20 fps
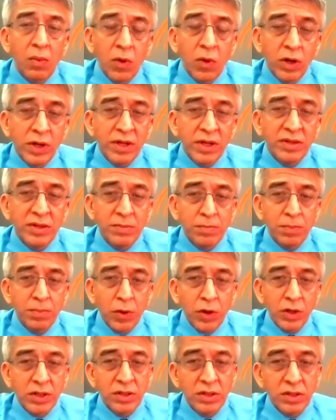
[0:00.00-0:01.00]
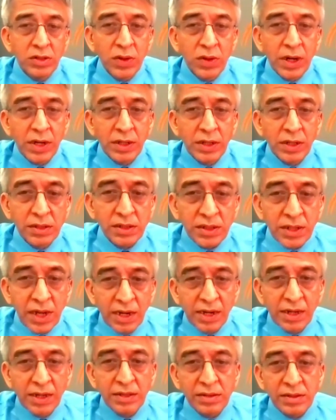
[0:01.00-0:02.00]
what is important to
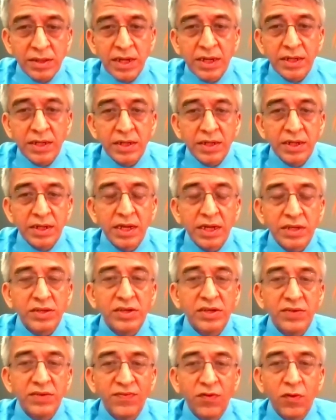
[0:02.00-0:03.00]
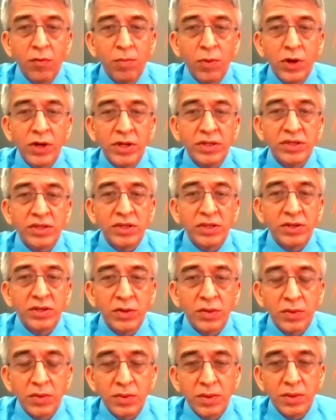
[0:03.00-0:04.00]
understand is that Industry four point
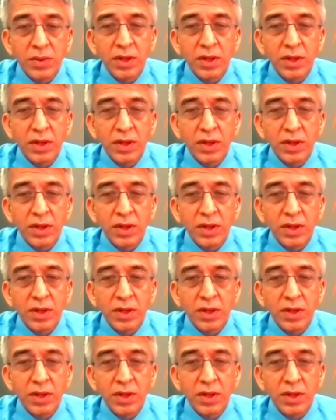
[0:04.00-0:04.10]
oh,